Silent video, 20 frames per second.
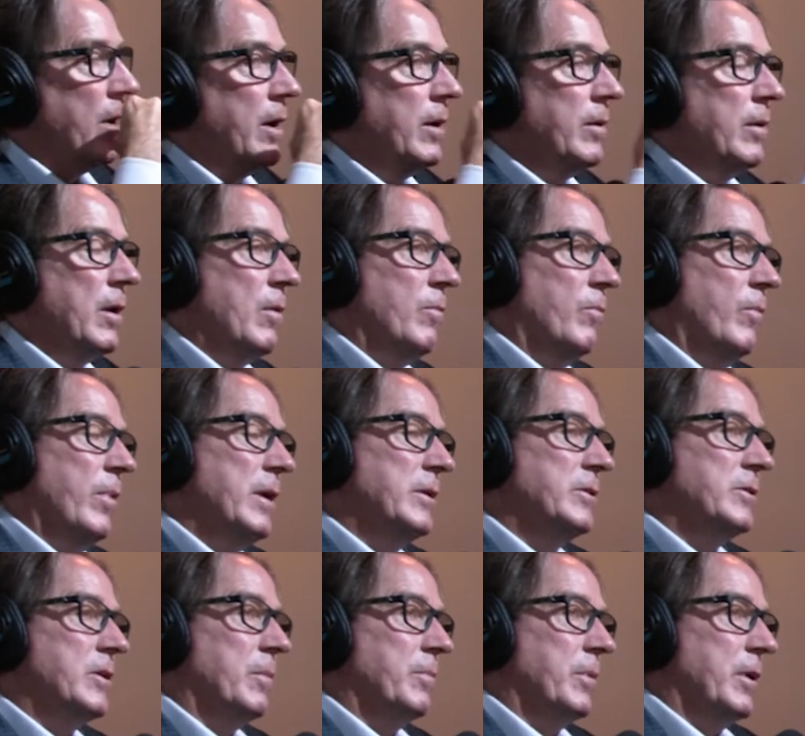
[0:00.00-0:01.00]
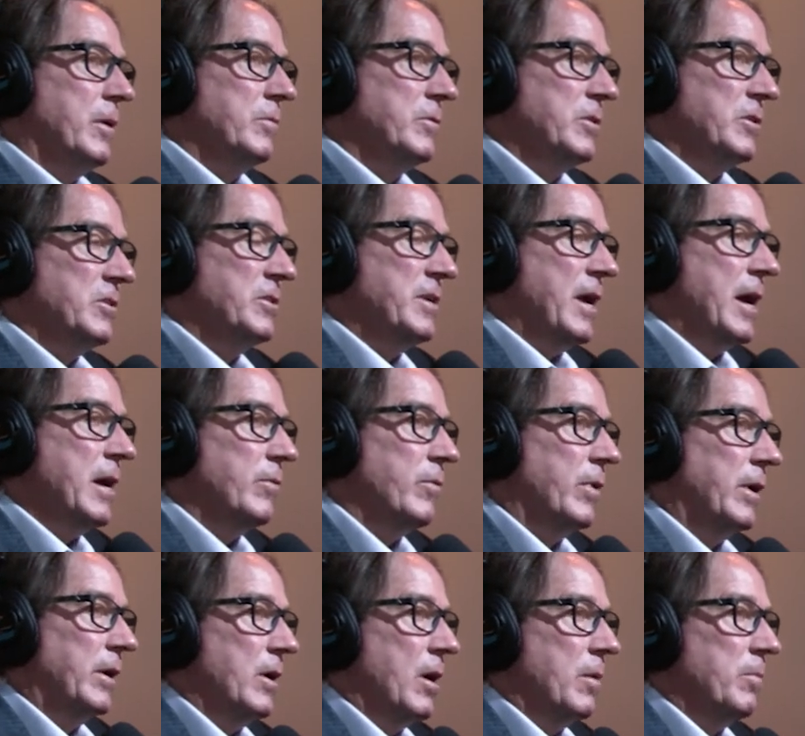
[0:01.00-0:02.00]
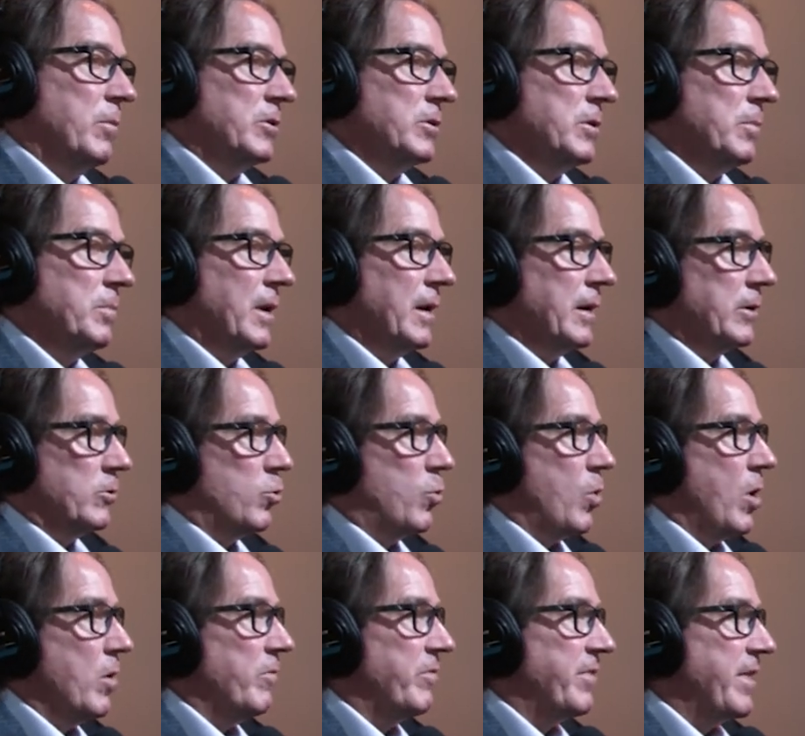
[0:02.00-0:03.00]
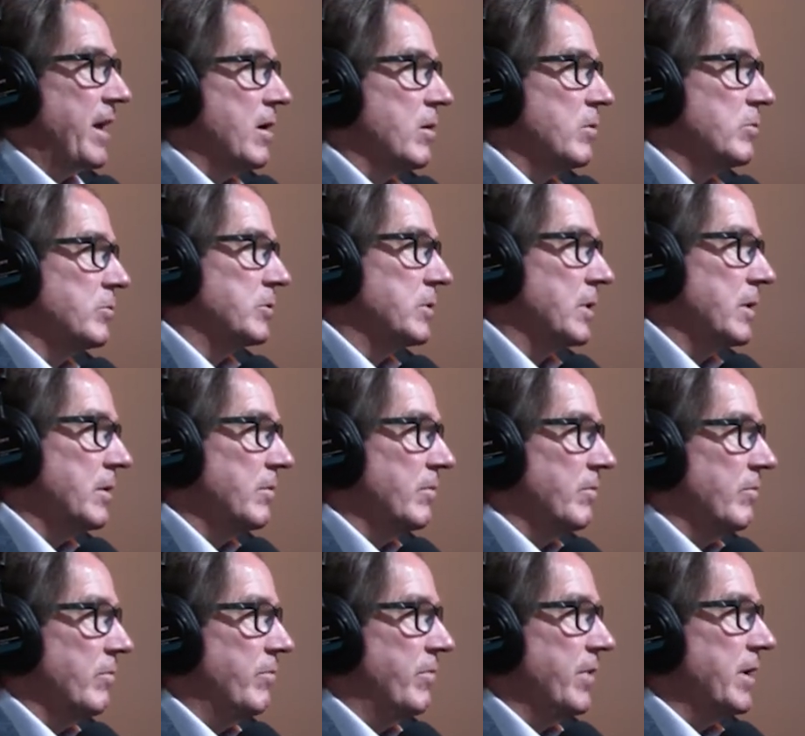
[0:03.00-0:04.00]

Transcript: Well, I, I, read something. It was a staggering number, something like 12,000 yeah.